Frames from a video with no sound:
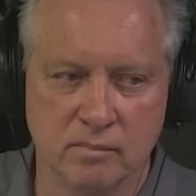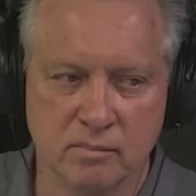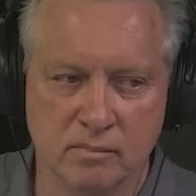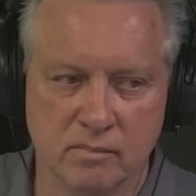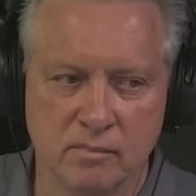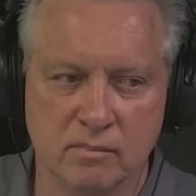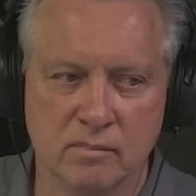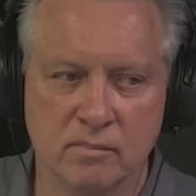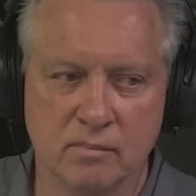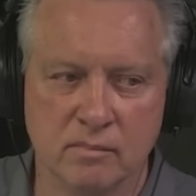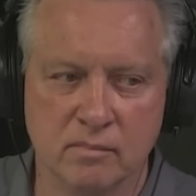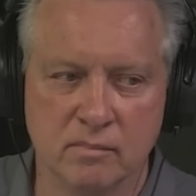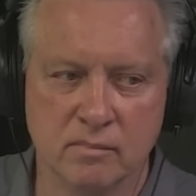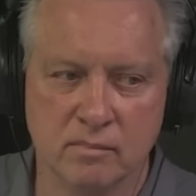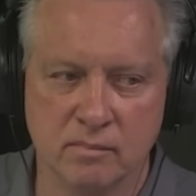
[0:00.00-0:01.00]

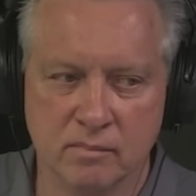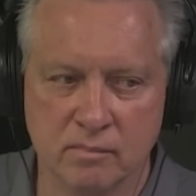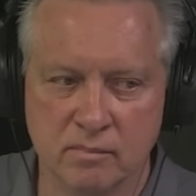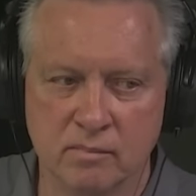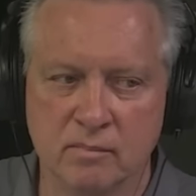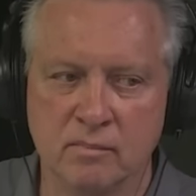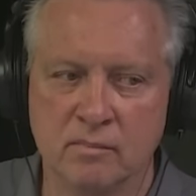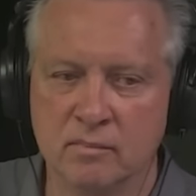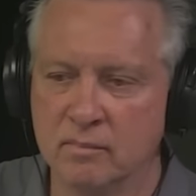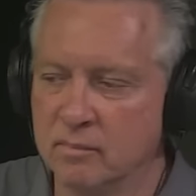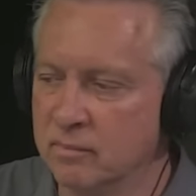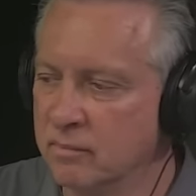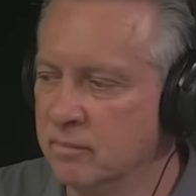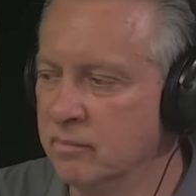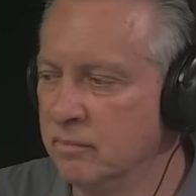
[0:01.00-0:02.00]

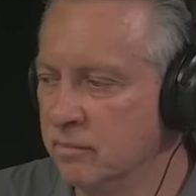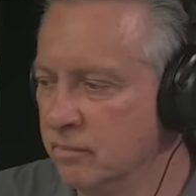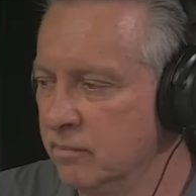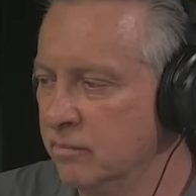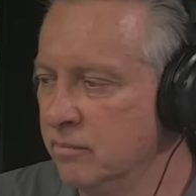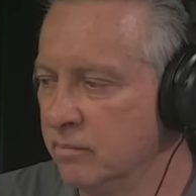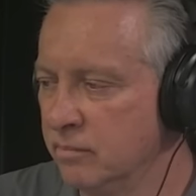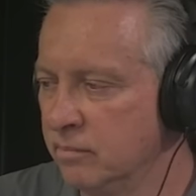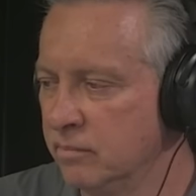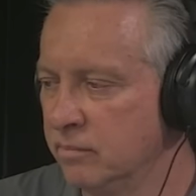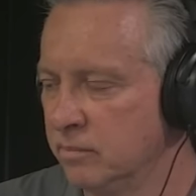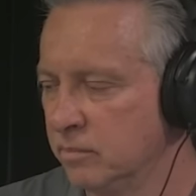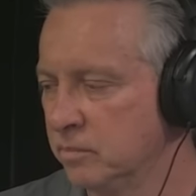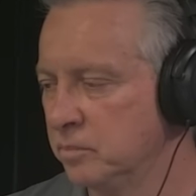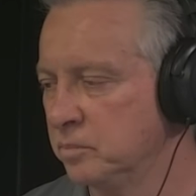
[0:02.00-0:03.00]

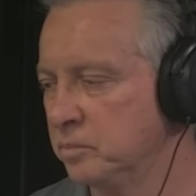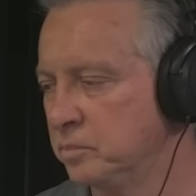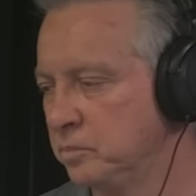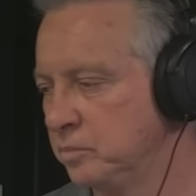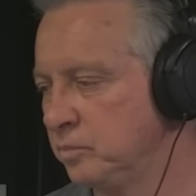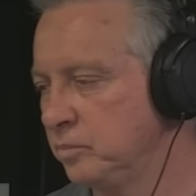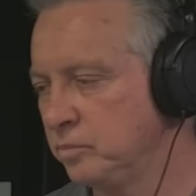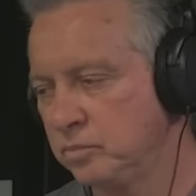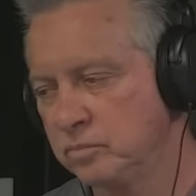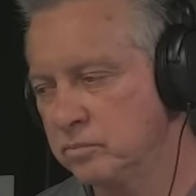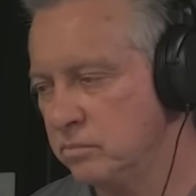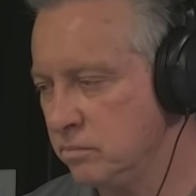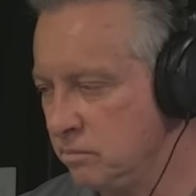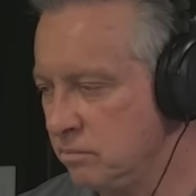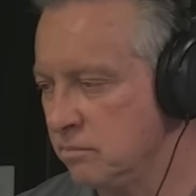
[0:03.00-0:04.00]

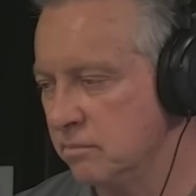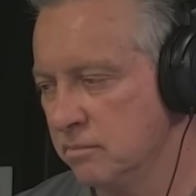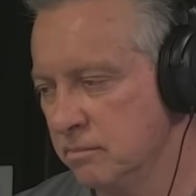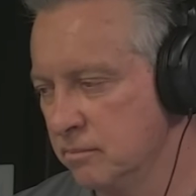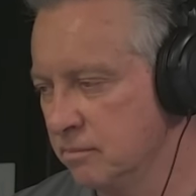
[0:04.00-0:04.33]
(silent)